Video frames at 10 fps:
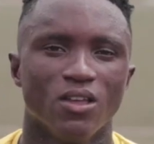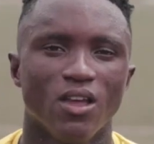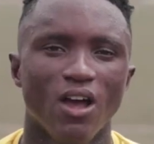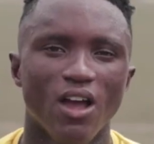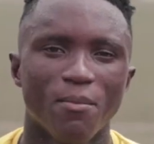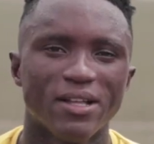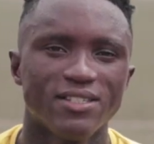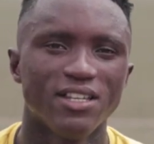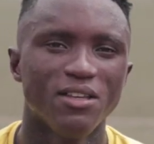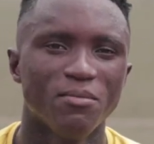Yeah, my
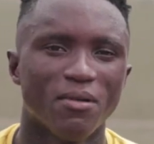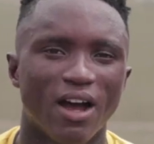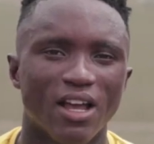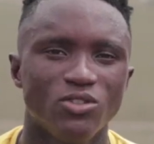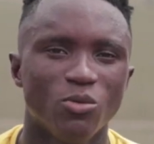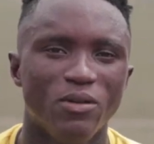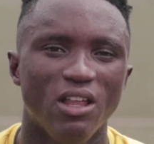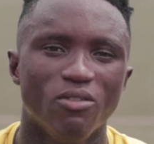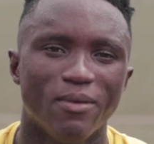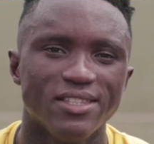team, I do
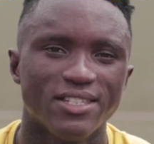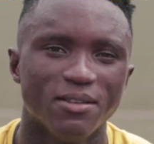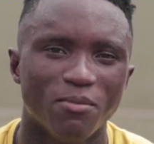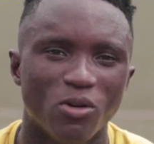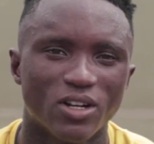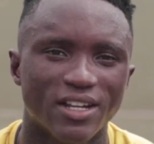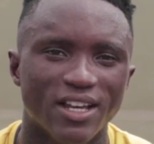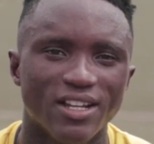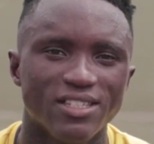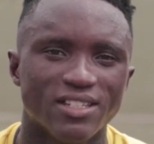believe in my team more than
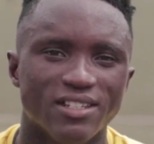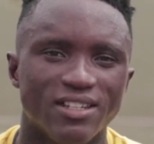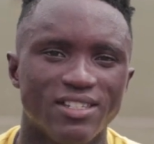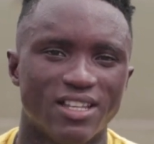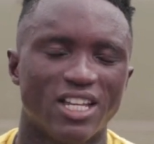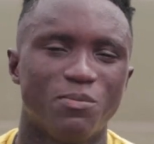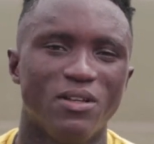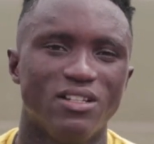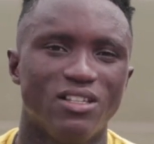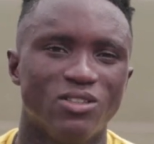anything. This has
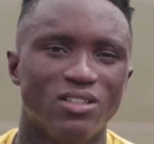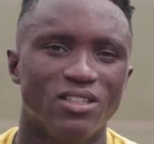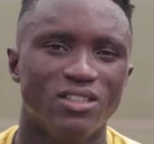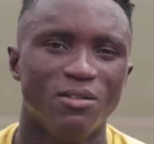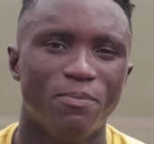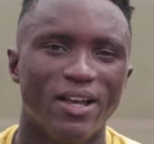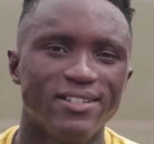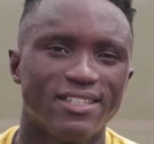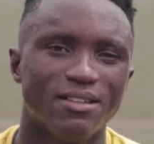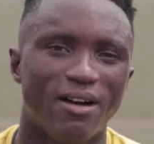been the
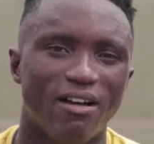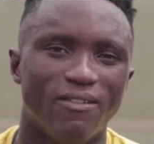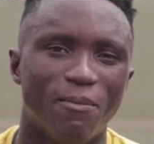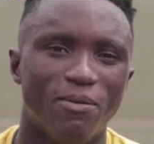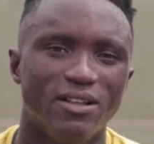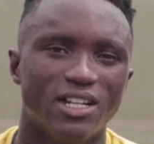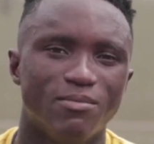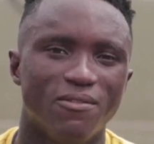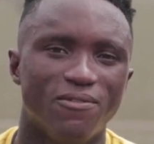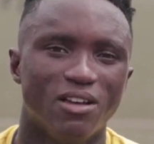best team I've ever played in
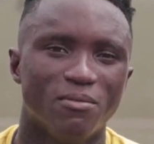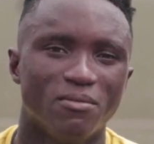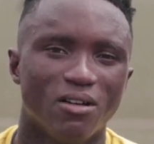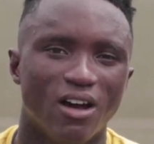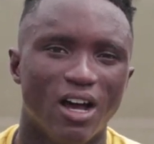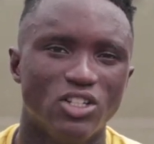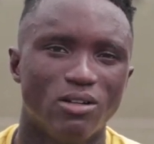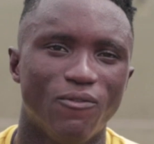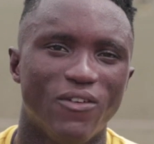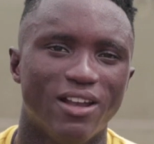MFM. I
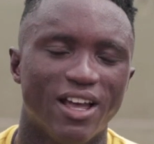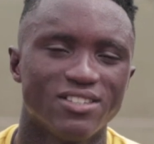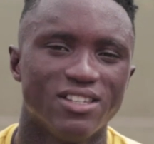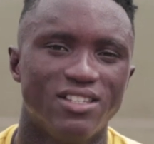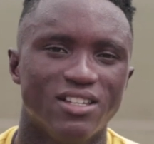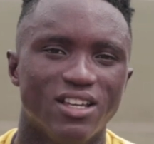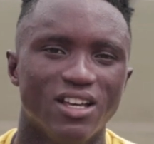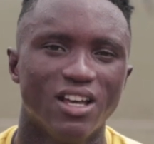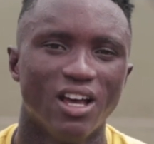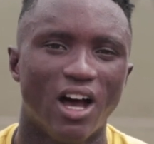joined MFM last season,
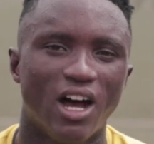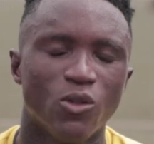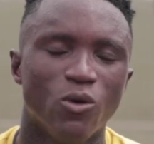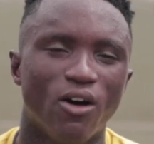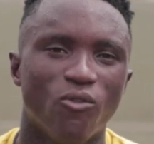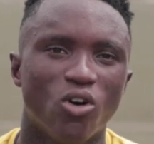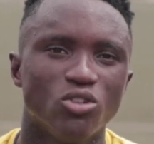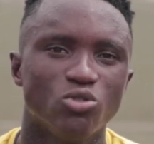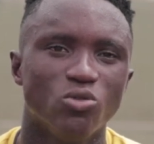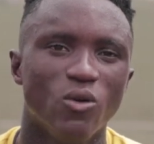and we have
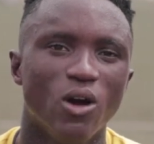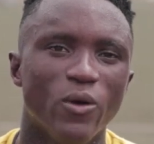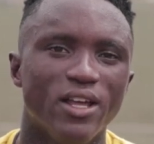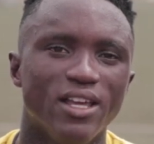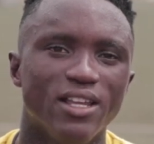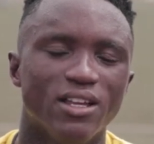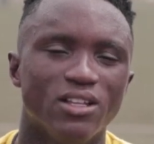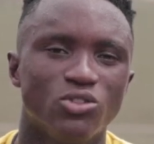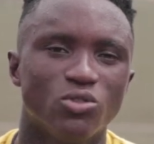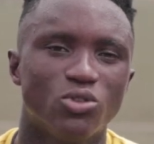won 2 away winning,
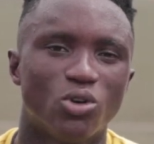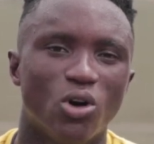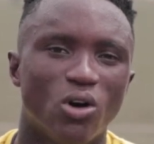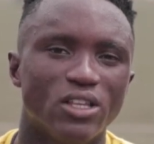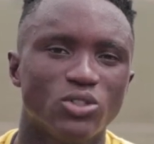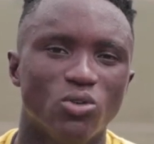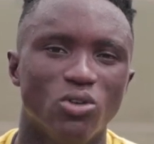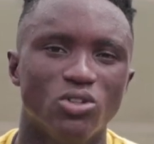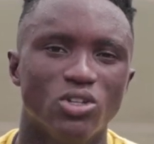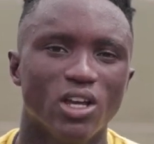2 draw and
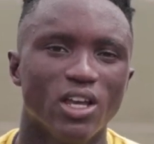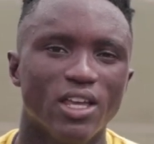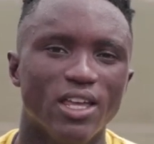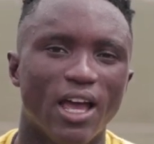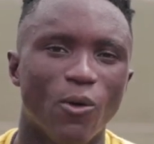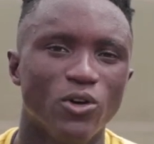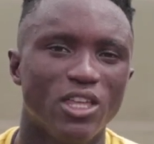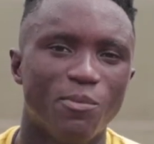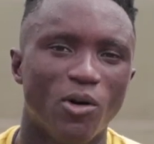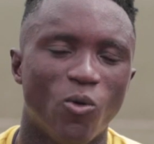2 lose. Yeah, we
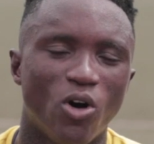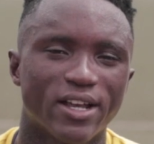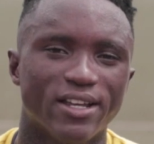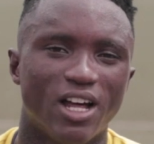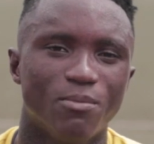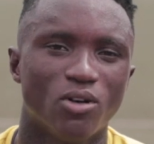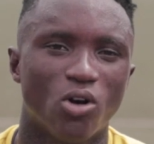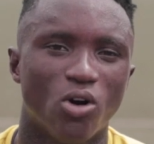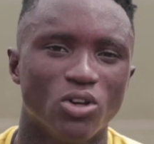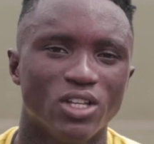keep on working out
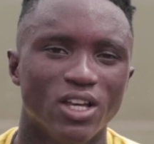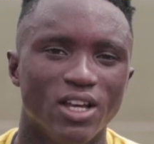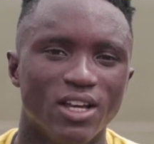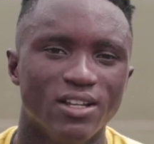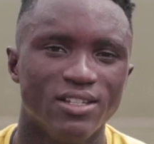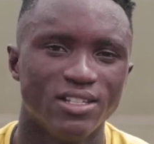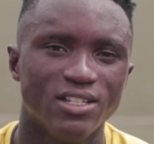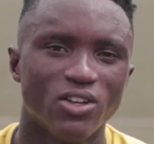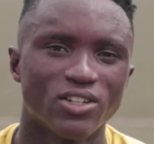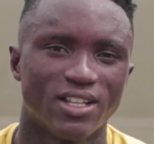because
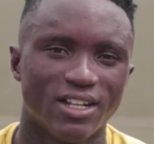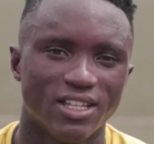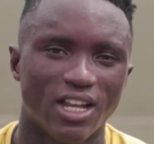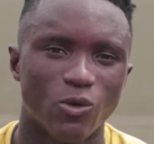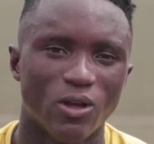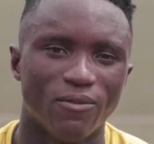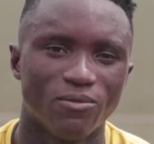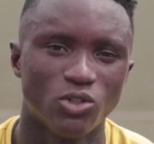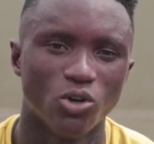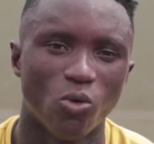season just started, and we
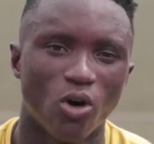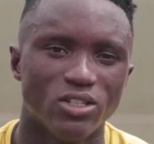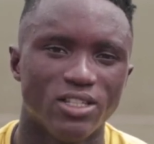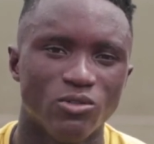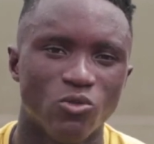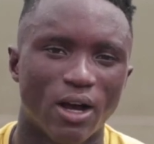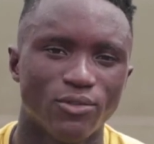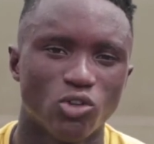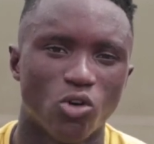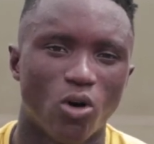have shown
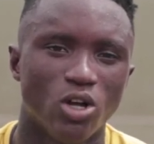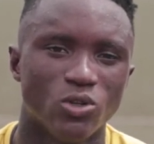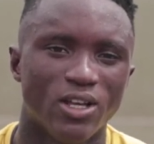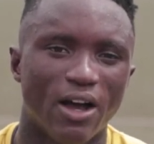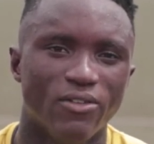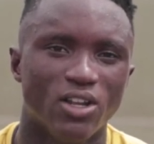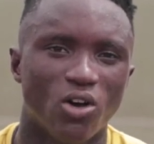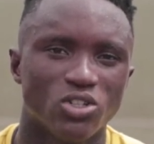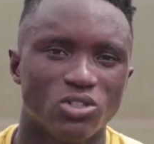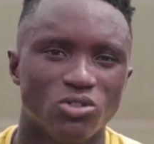what we have in
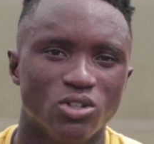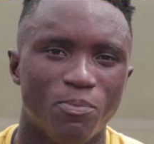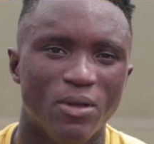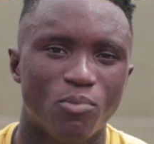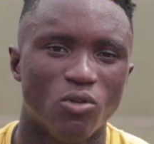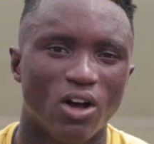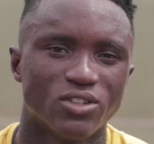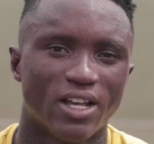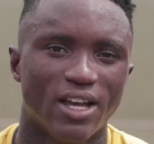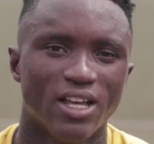us to the people
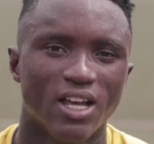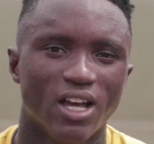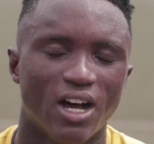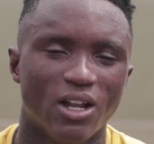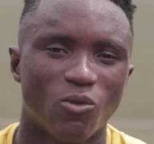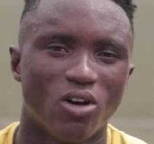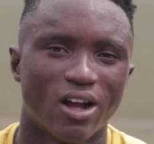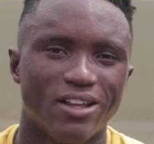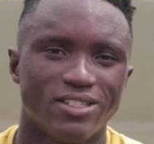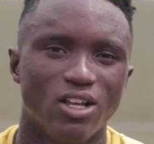outside. And
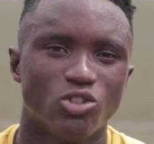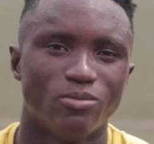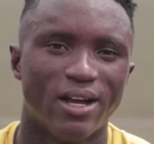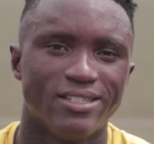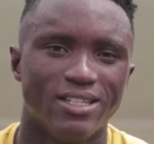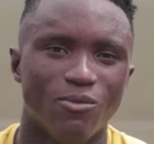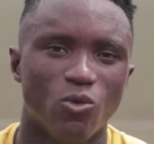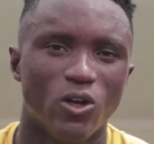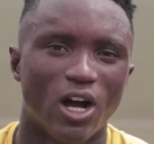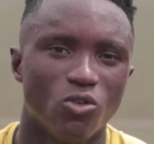what I can say to my
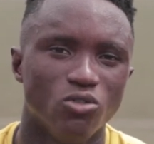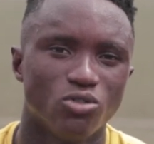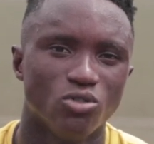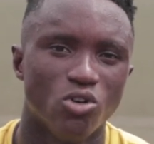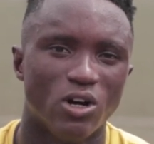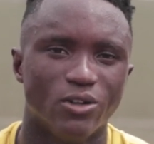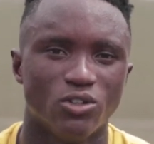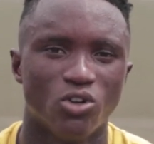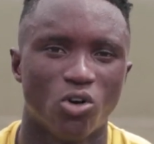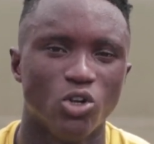team, we are good to go.
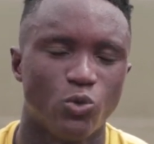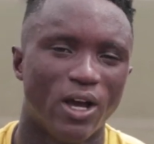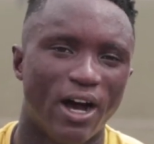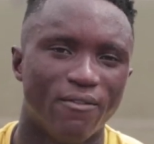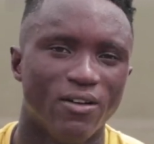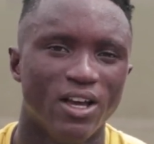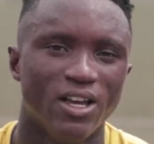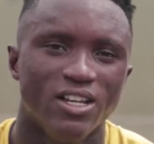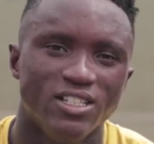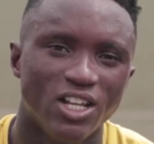And the coach we have
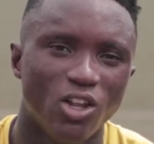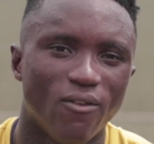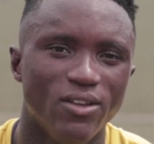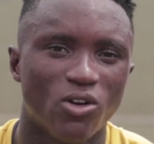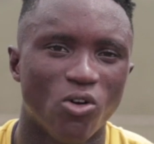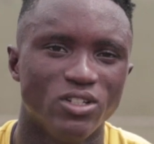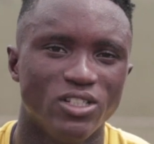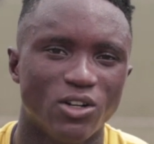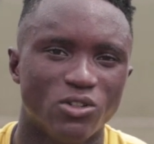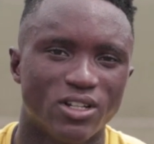is a lovely
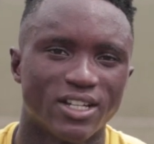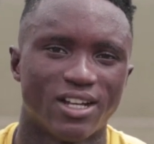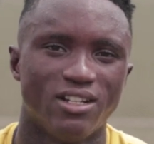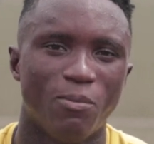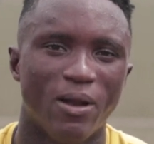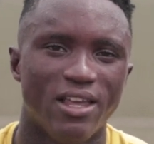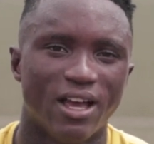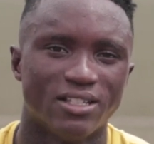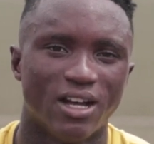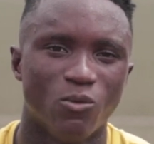coach that don't understand the
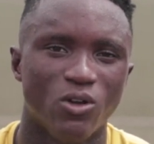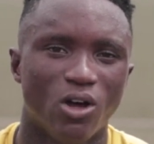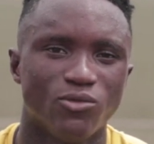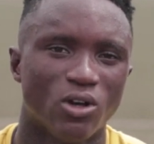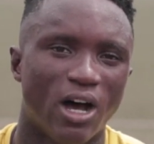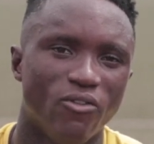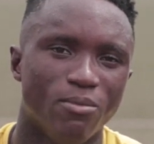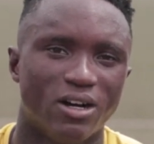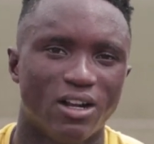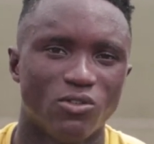players, and we love to have
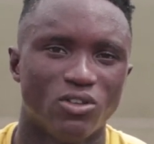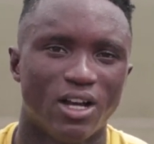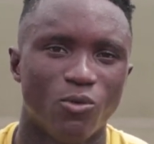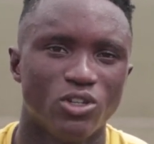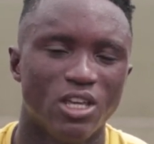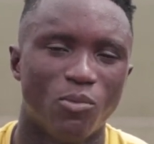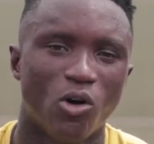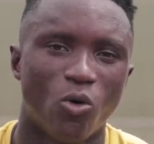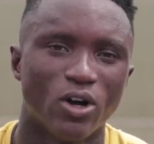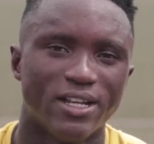him around us, and we keep
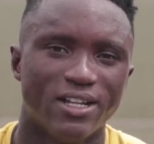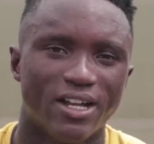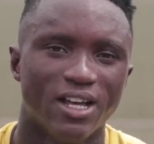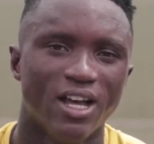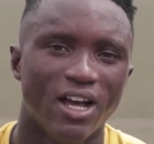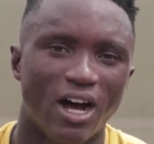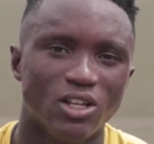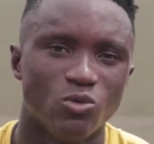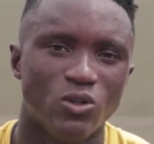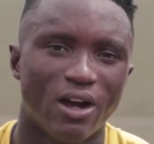on working out.
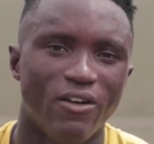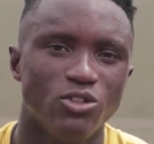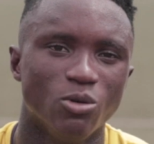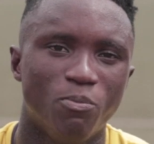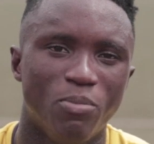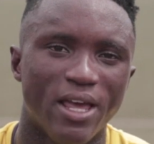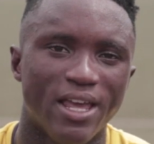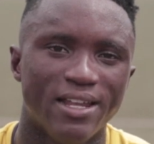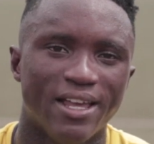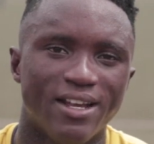And we are ready to
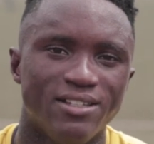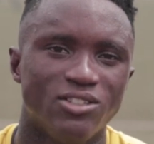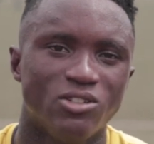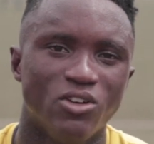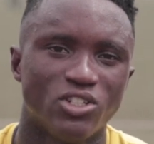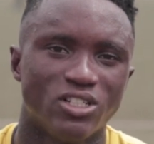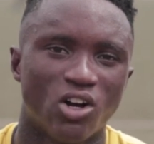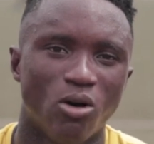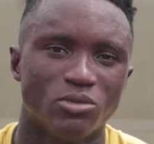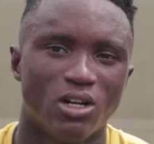play in any situation
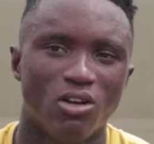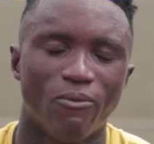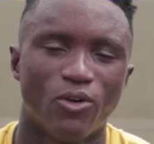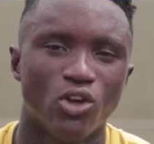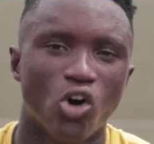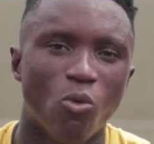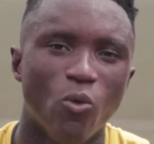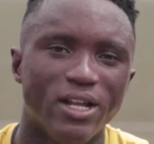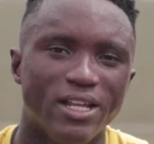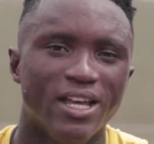that comes our way. And for the
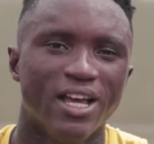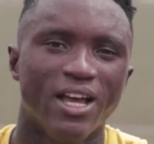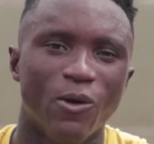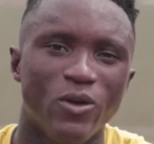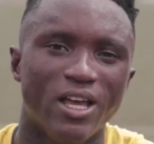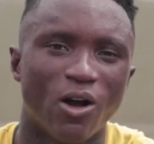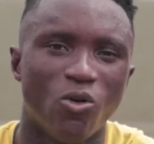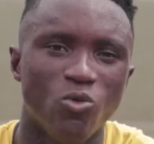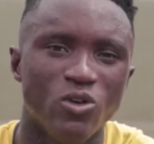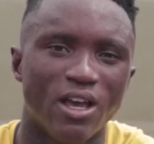home winning, we are good.